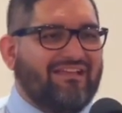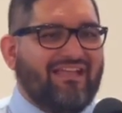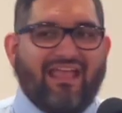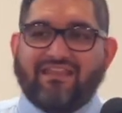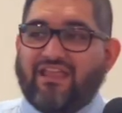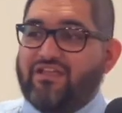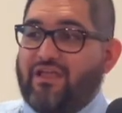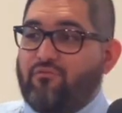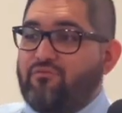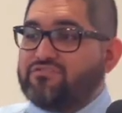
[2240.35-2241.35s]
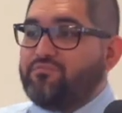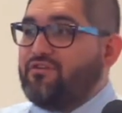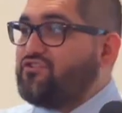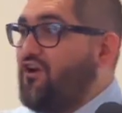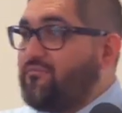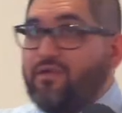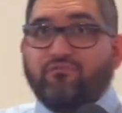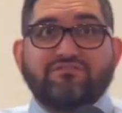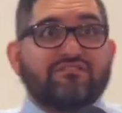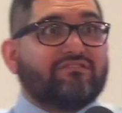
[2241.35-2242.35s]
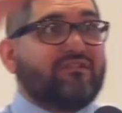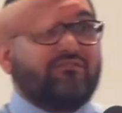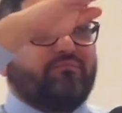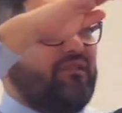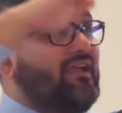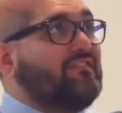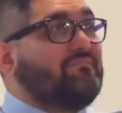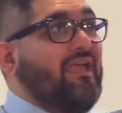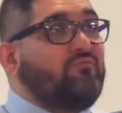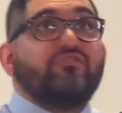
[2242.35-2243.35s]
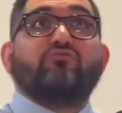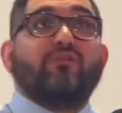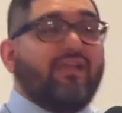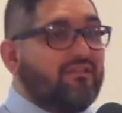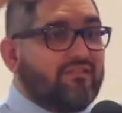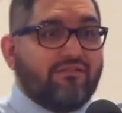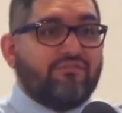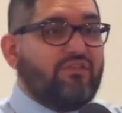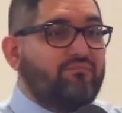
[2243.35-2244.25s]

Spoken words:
And what was a brush harbor? It was this little place made with twigs and everything.